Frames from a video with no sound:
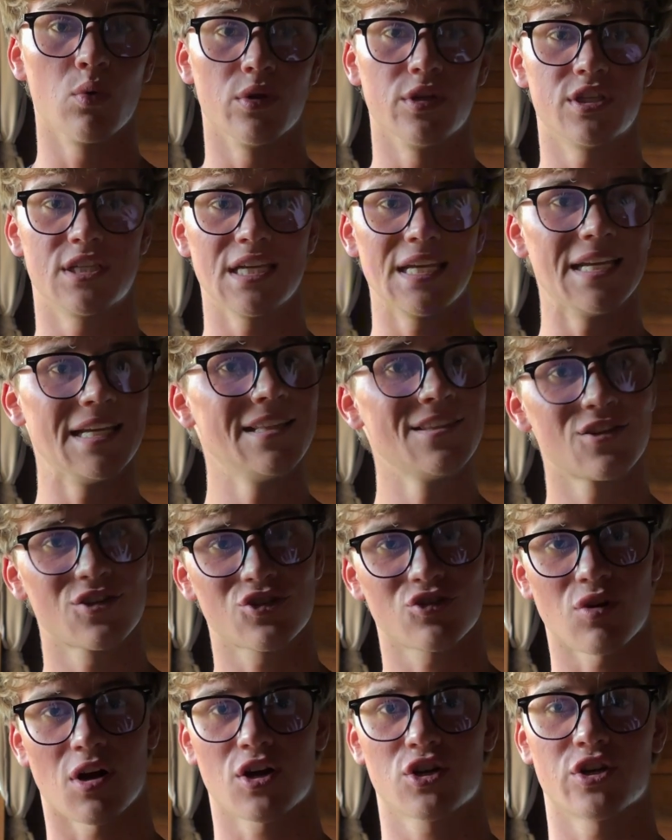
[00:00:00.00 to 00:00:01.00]
that's in the
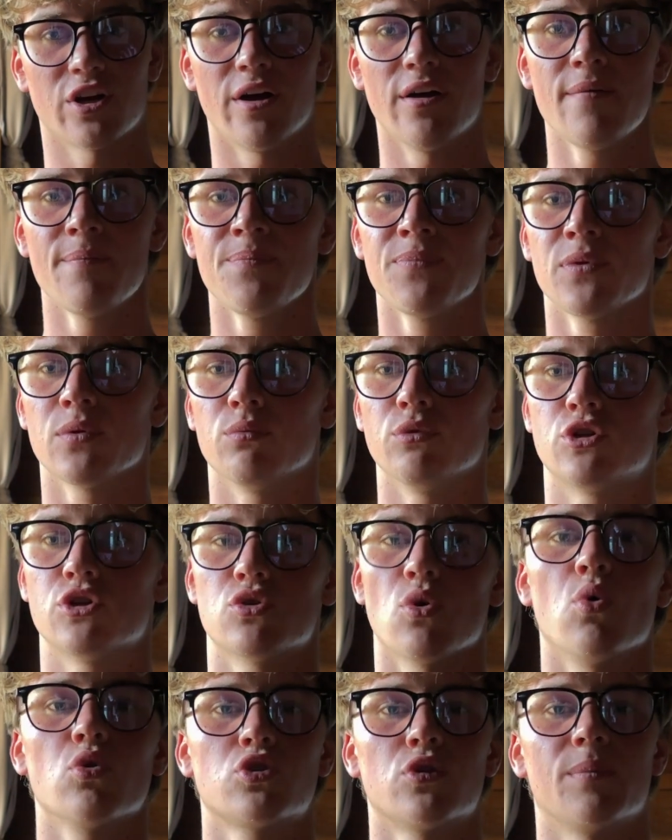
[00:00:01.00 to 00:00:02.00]
structure, which
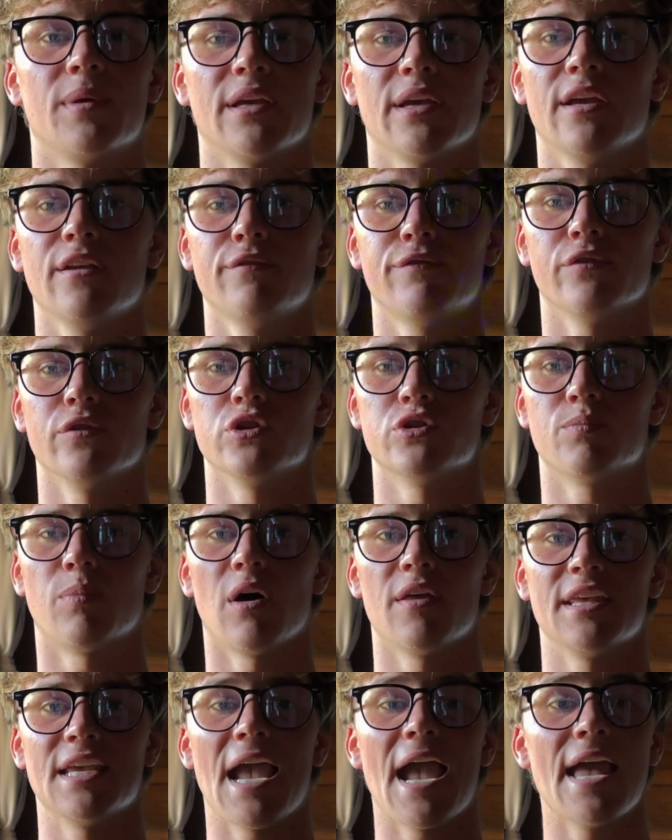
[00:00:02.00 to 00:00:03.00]
is also being influenced
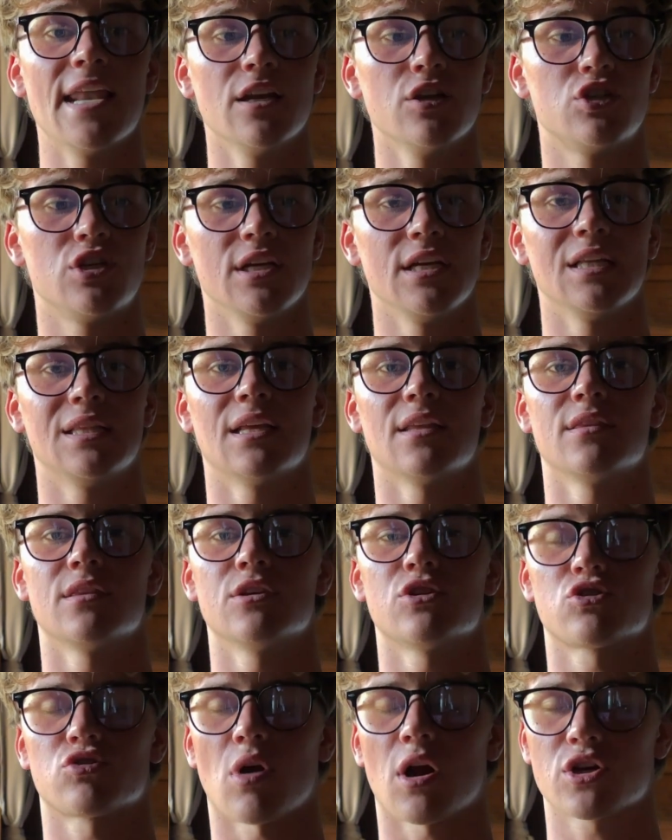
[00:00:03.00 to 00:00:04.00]
by the energy that
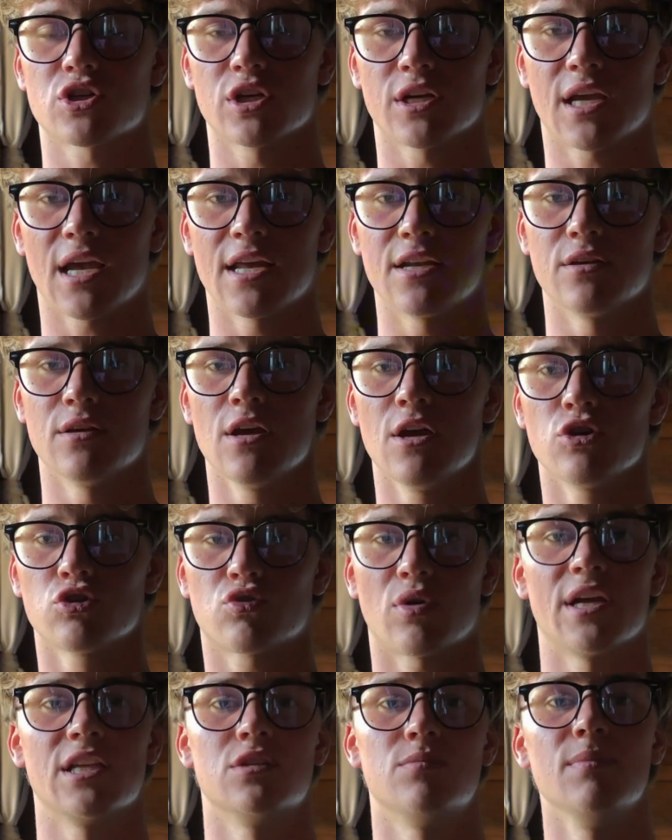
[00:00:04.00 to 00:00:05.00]
the structure can
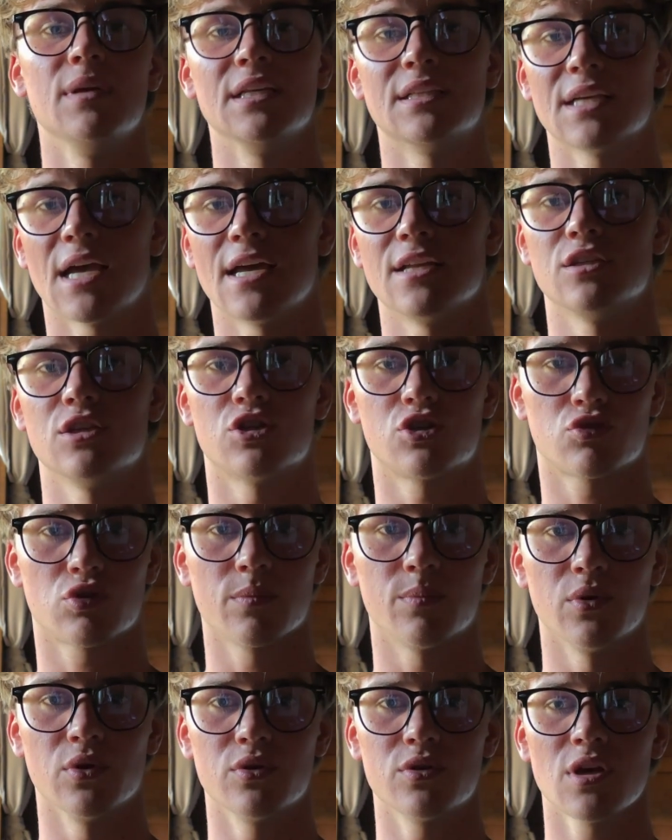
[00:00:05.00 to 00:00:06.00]
transmit and
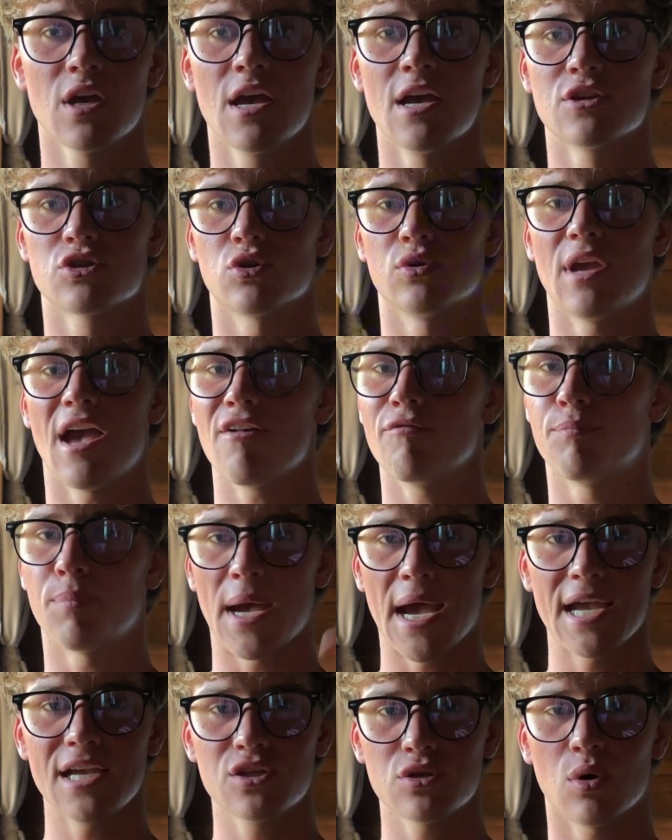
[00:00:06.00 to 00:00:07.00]
distribute. So you have
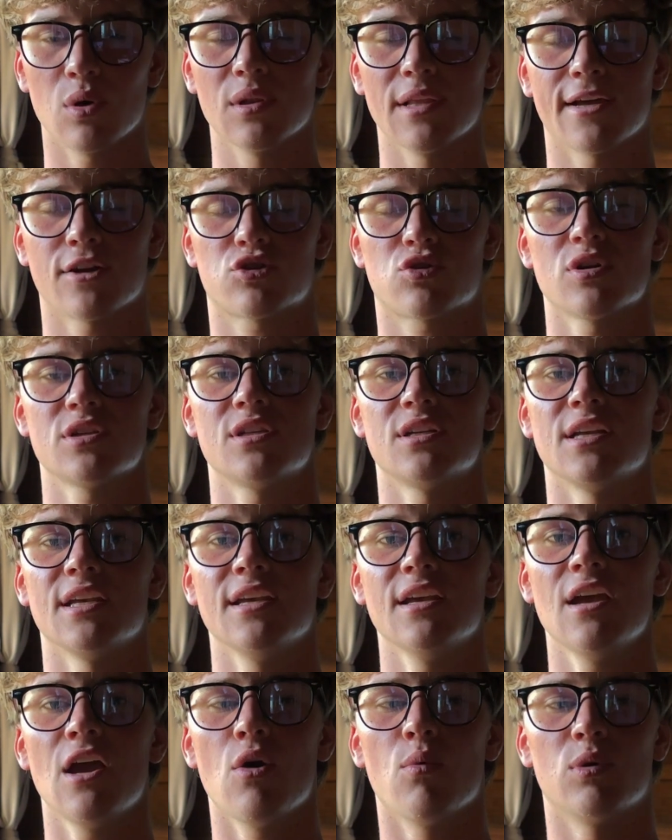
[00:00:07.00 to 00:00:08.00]

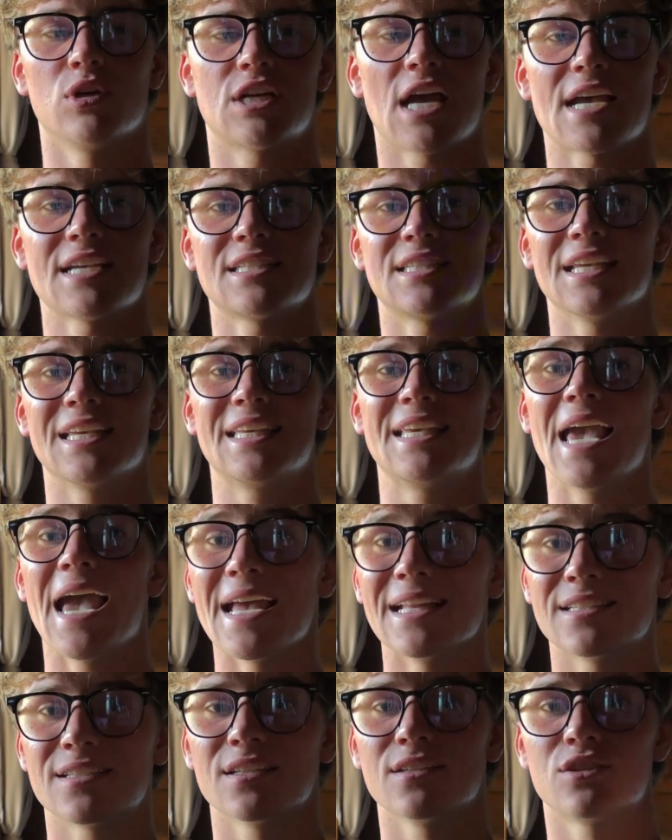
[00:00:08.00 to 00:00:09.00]
piezoelectricity, which has to
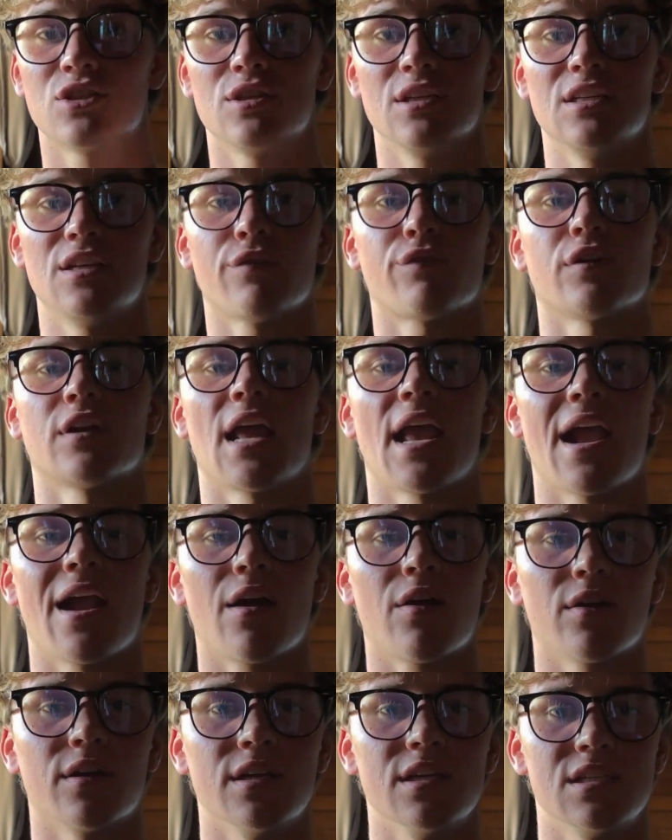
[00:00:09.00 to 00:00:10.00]
get to the different
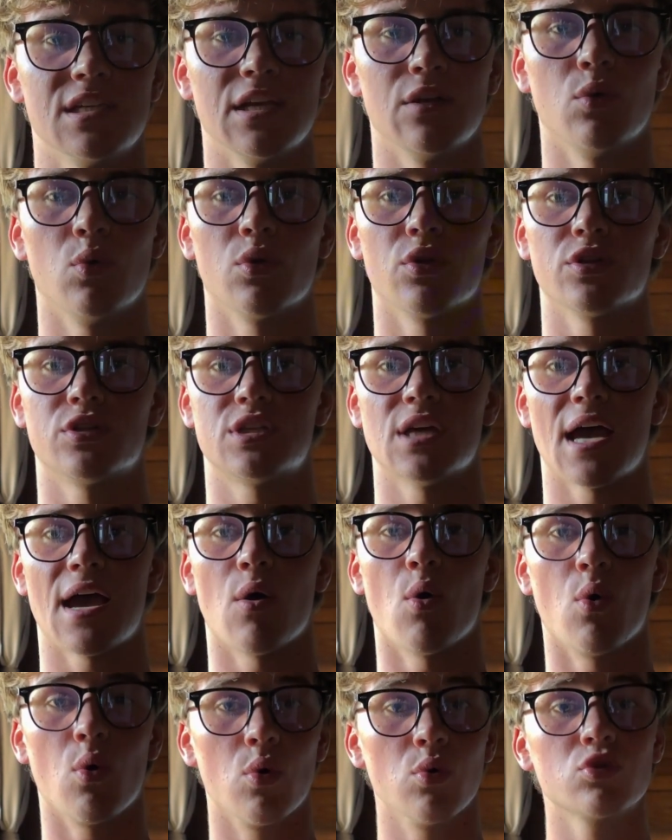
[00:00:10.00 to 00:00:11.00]
areas in order to
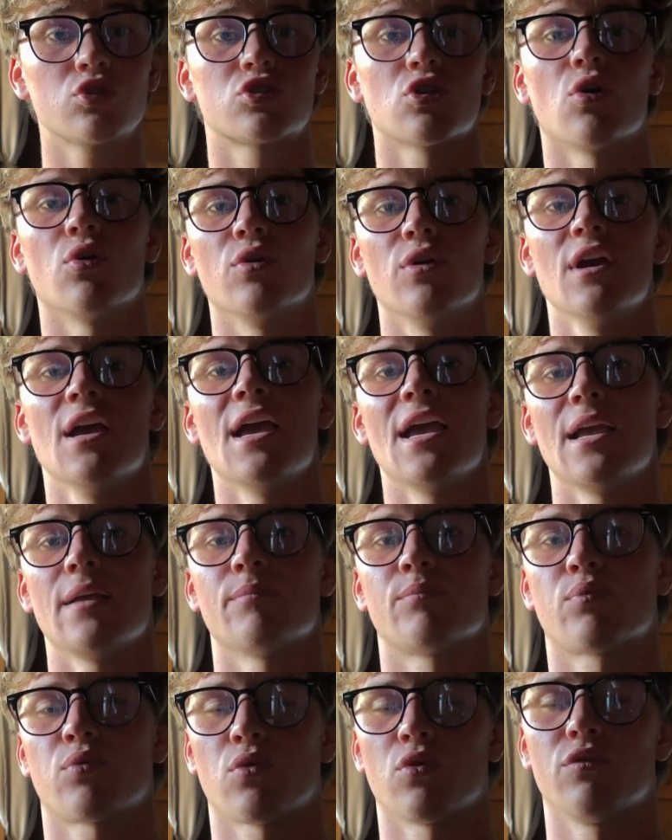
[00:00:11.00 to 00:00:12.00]
also
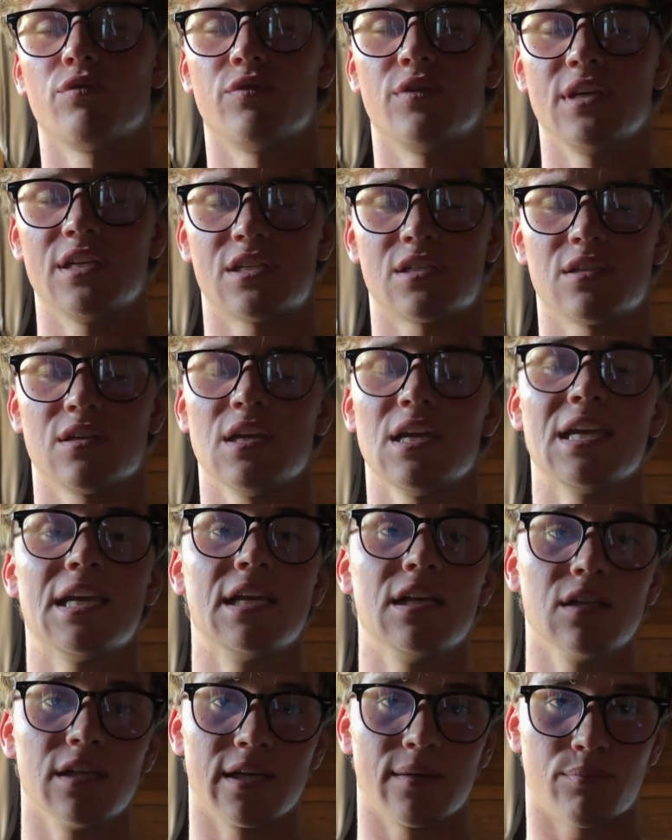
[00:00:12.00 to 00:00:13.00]
improve this
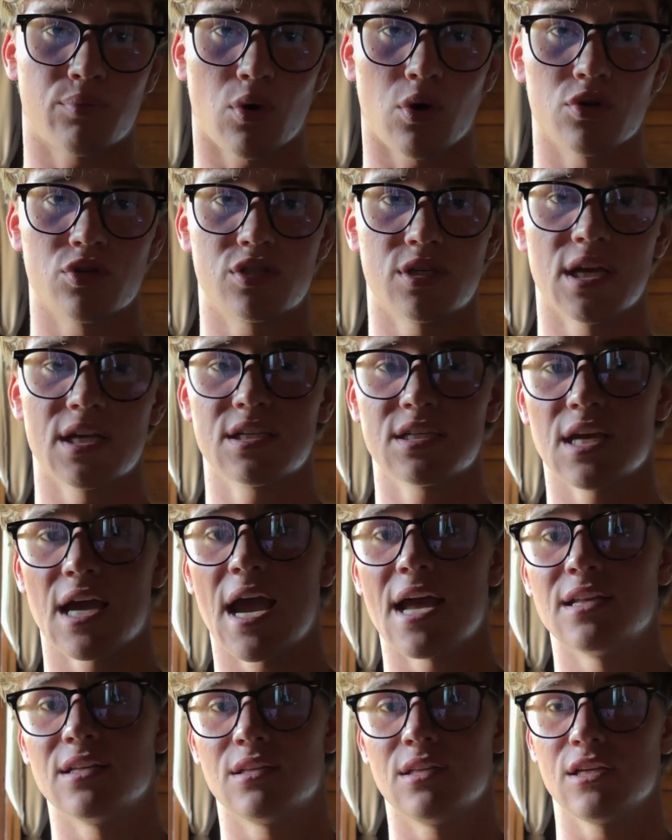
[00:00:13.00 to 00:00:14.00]
healing process
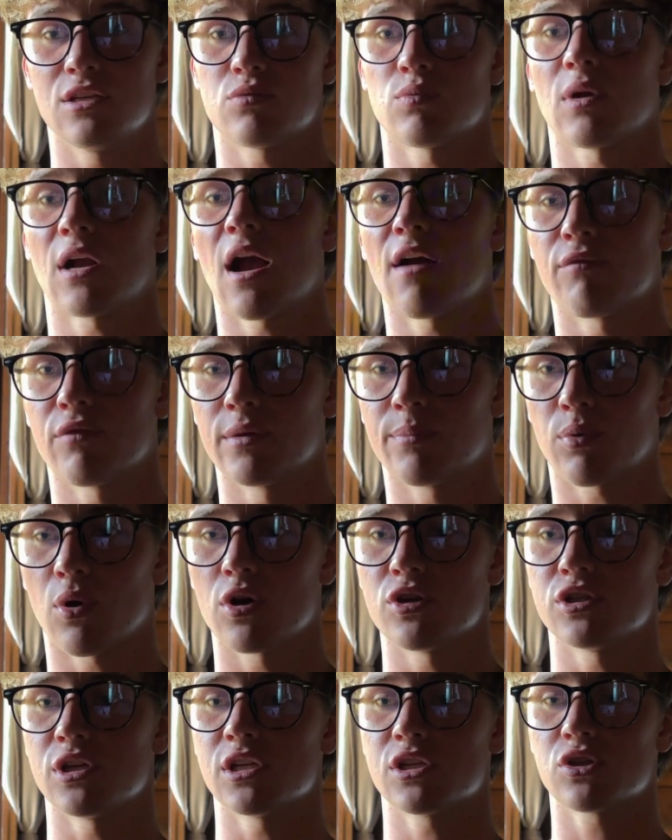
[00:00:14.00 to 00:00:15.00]
and this recovery
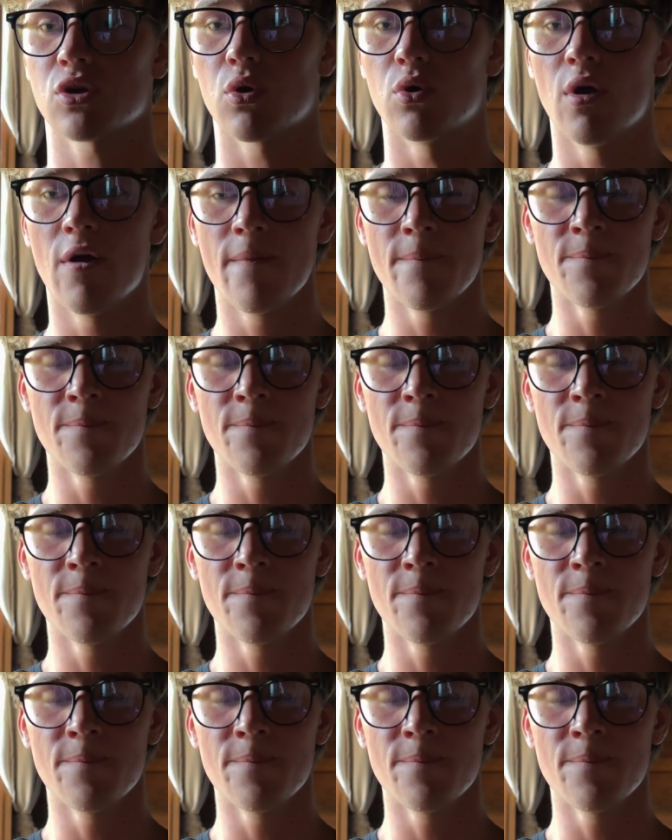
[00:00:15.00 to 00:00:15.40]
process. So